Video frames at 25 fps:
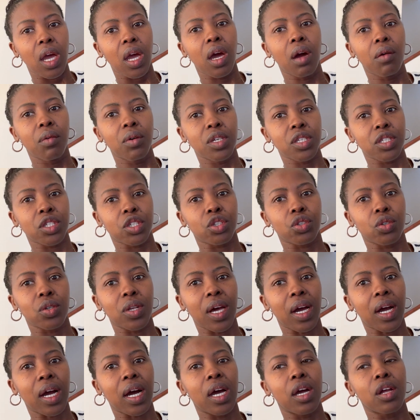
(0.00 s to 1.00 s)

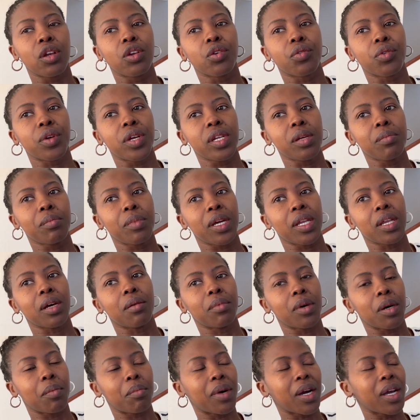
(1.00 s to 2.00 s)
Like, I had already made up
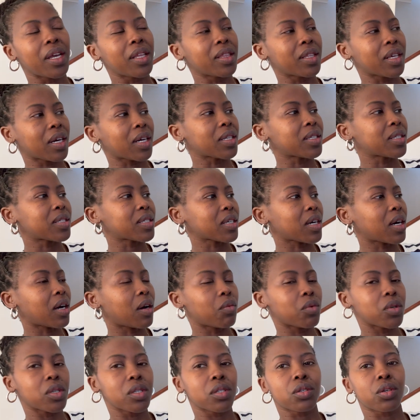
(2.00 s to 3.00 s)
my mind that I
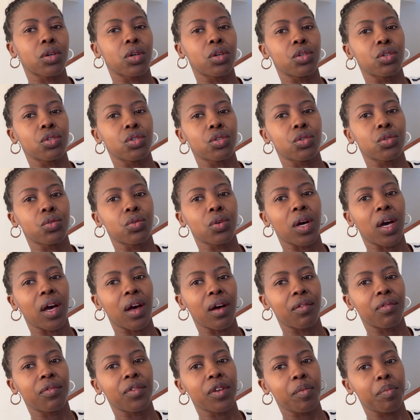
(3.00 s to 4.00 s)
was going to
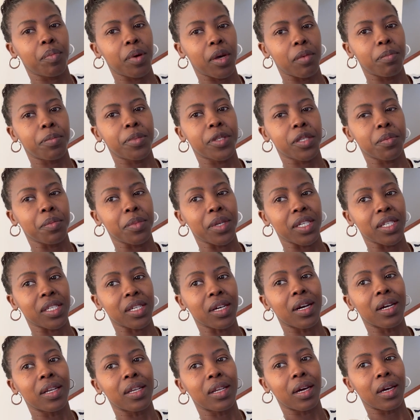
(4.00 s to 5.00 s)
have a pap smear
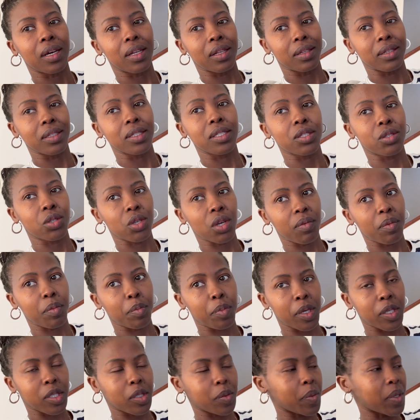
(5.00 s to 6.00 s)
done. I needed to have
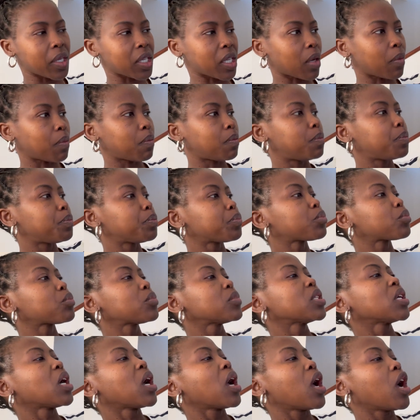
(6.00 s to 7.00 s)
a pap smear done.
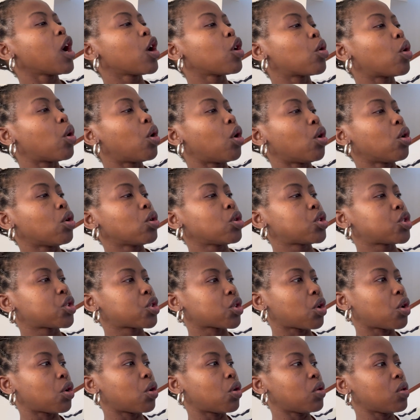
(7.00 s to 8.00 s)
And
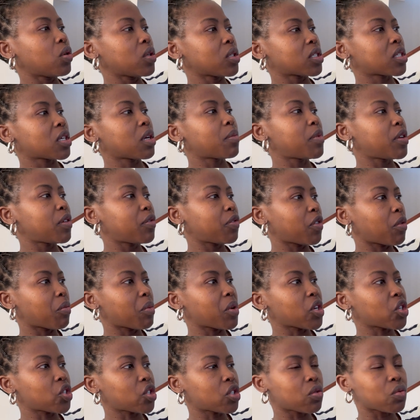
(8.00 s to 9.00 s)
also, some
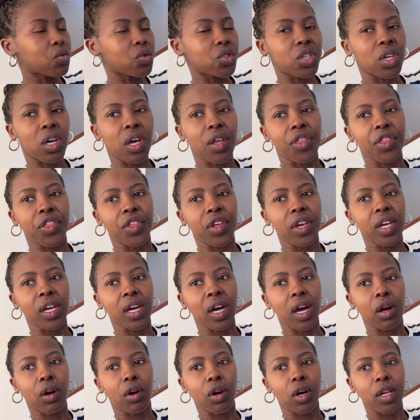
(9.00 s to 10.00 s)
information, which I think
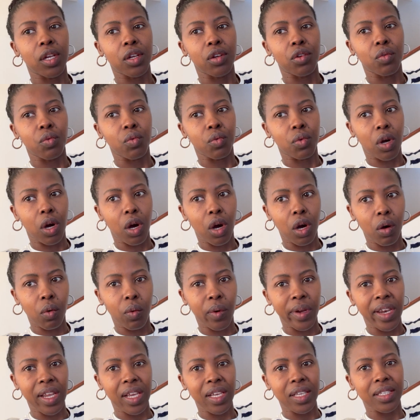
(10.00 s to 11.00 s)
I got it wrong
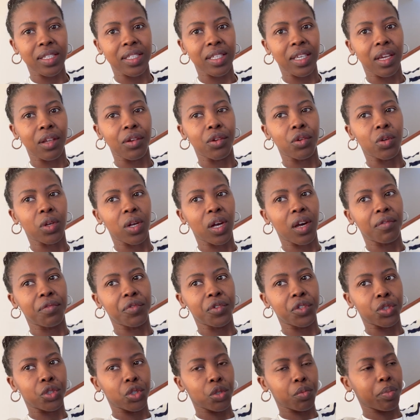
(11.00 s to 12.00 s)
when I said you have
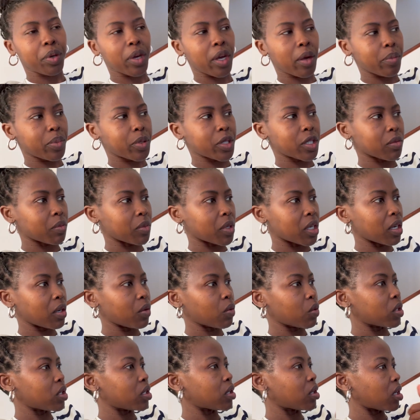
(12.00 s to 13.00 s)
to do pap
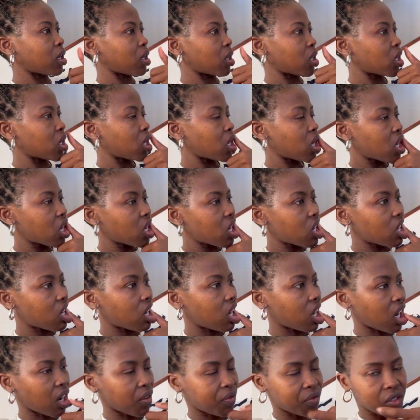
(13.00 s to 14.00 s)
smear
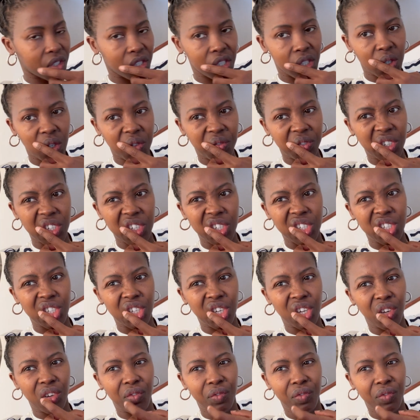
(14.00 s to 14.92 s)
after you turn